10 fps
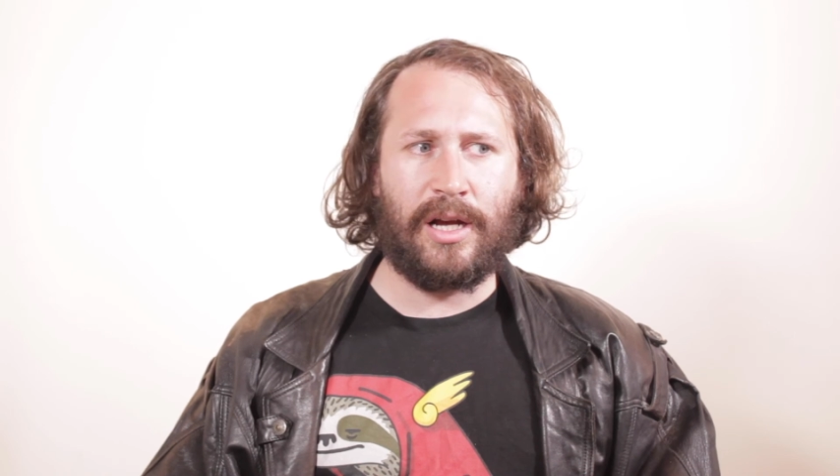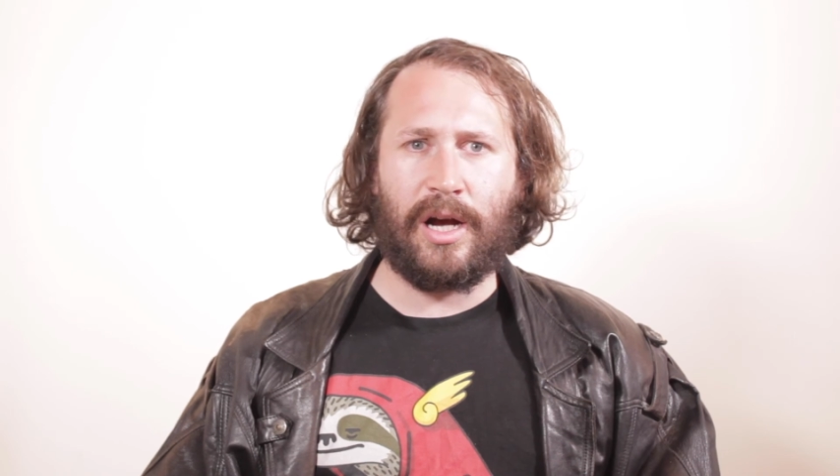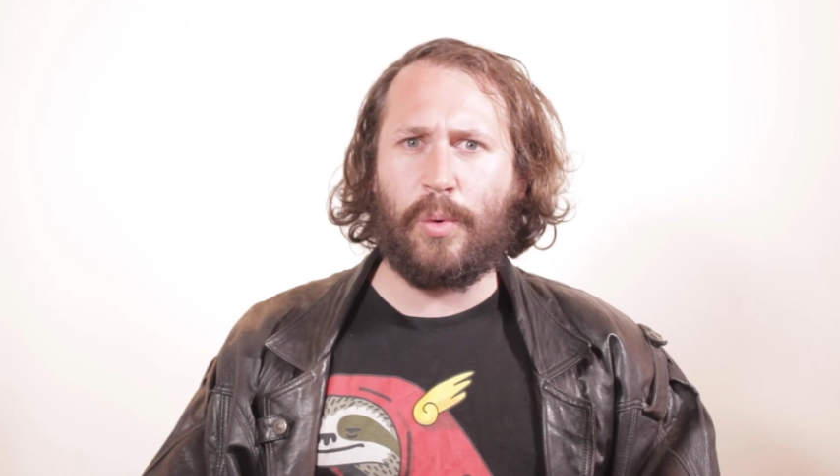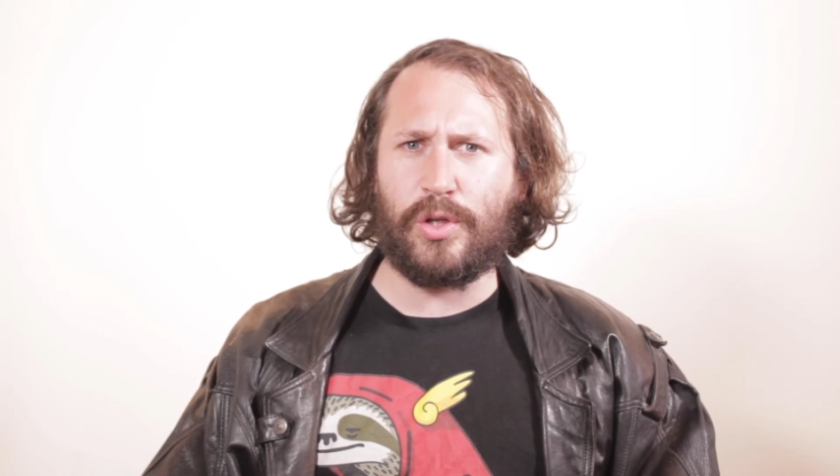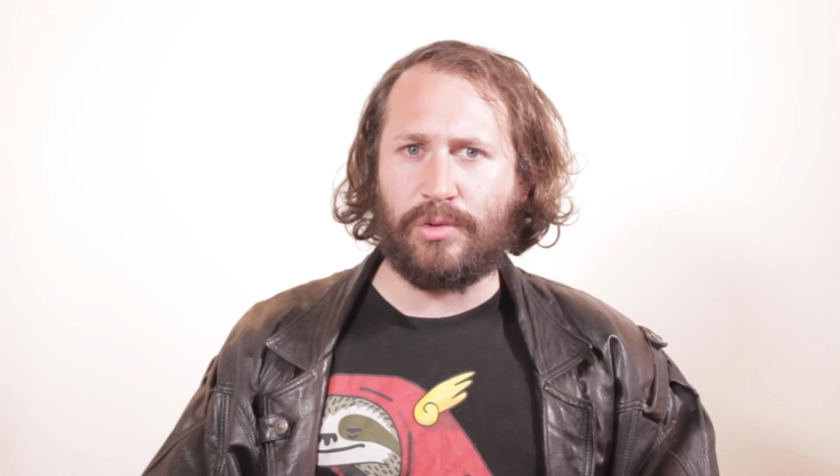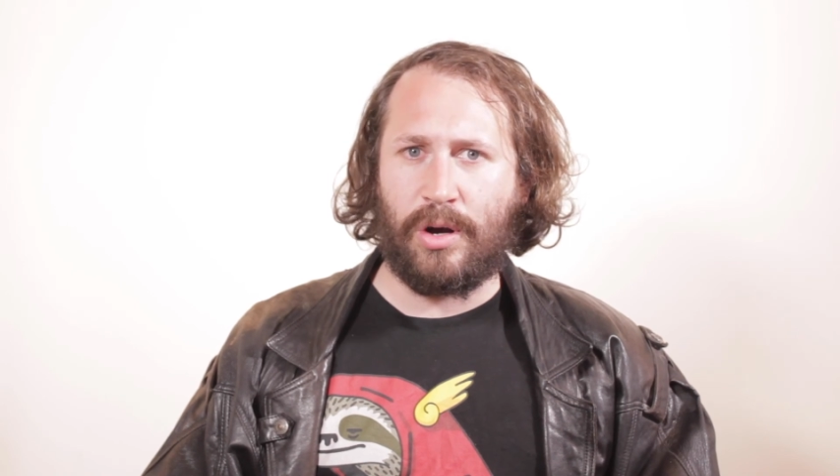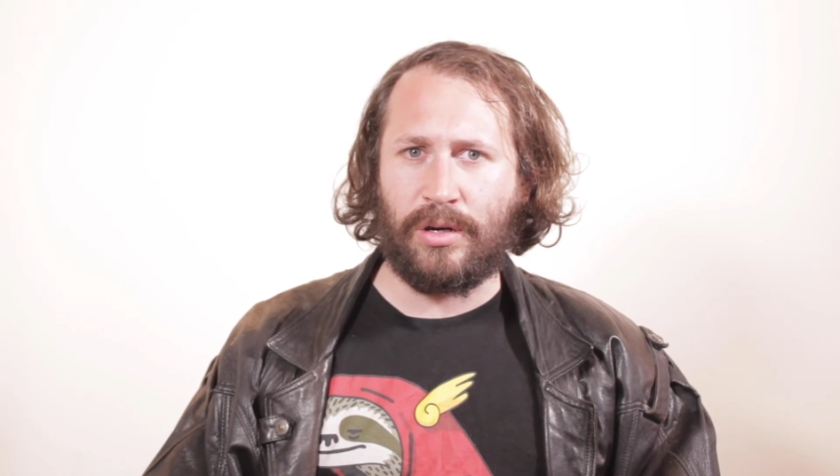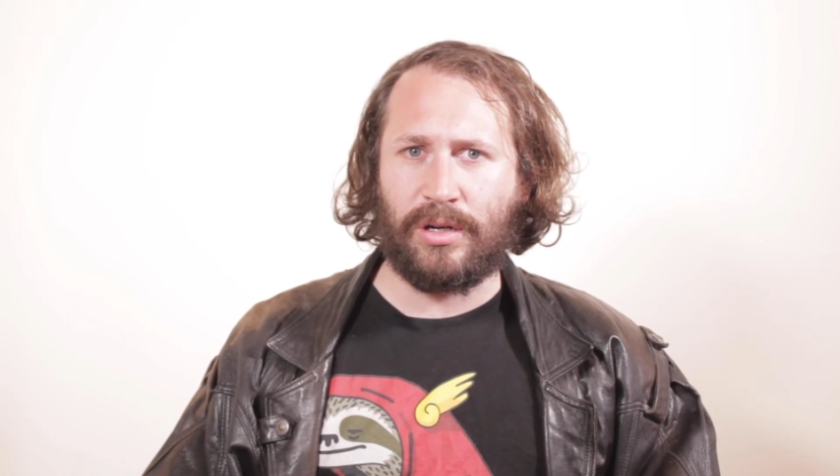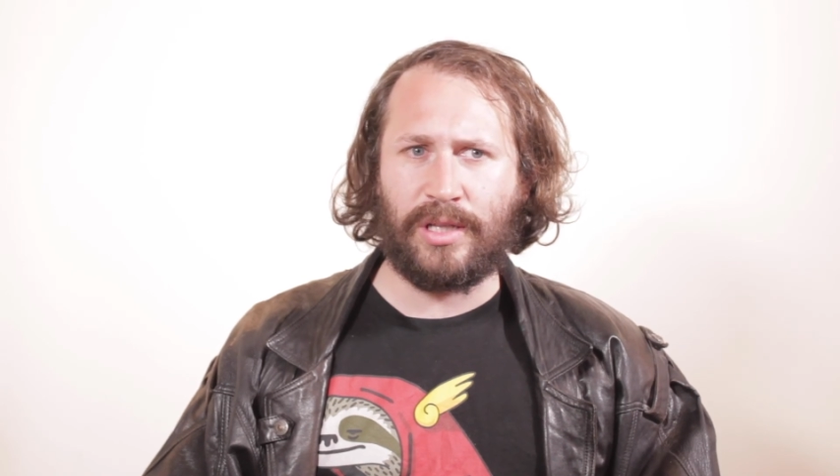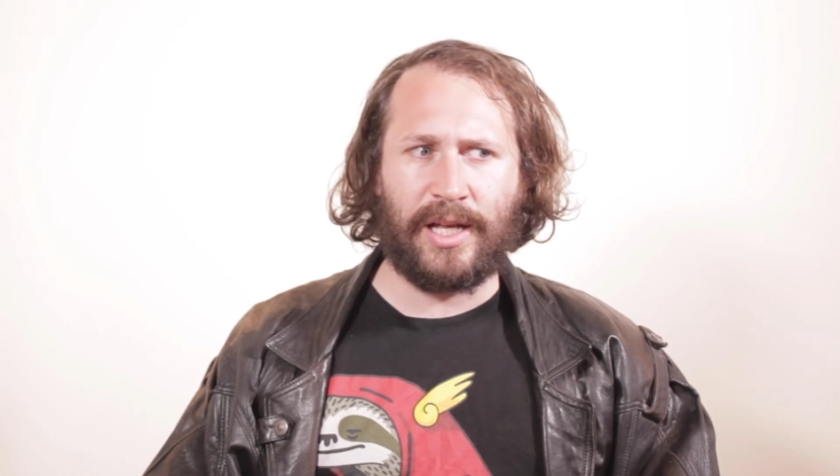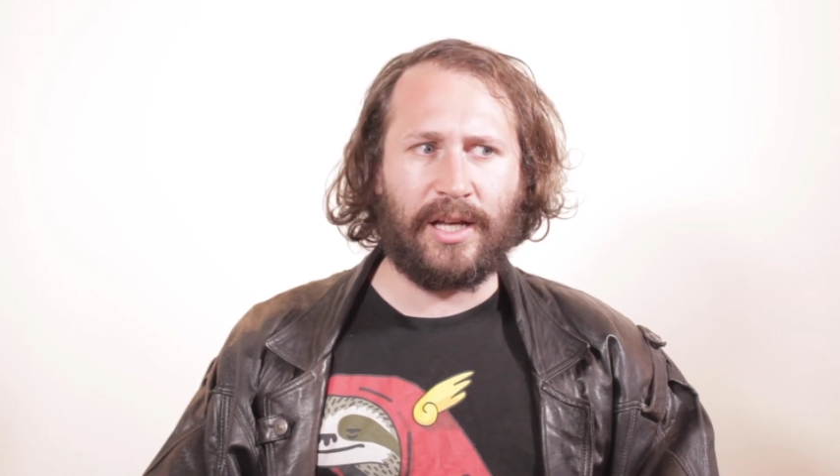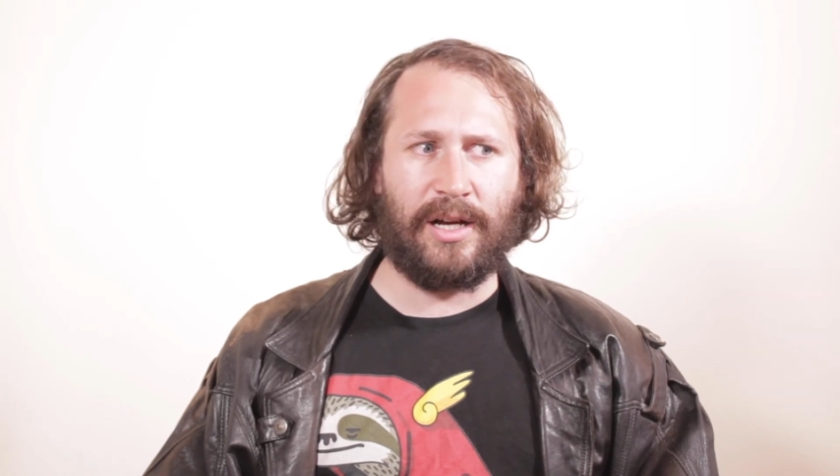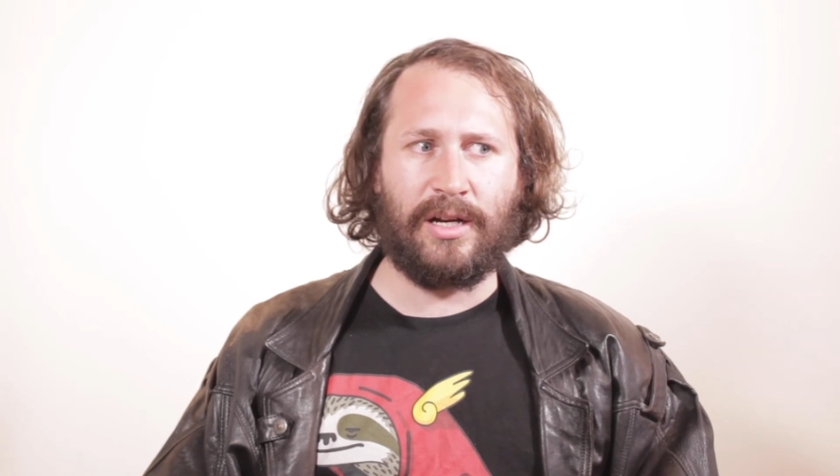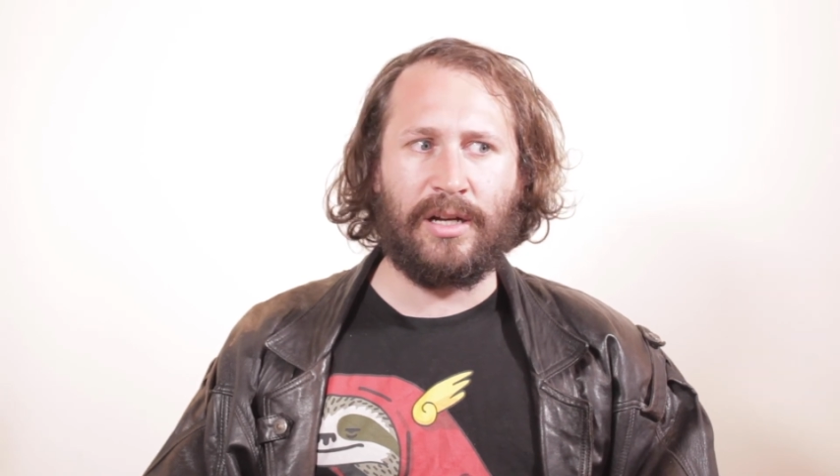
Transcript: Uh, what's wrong? Like, uh,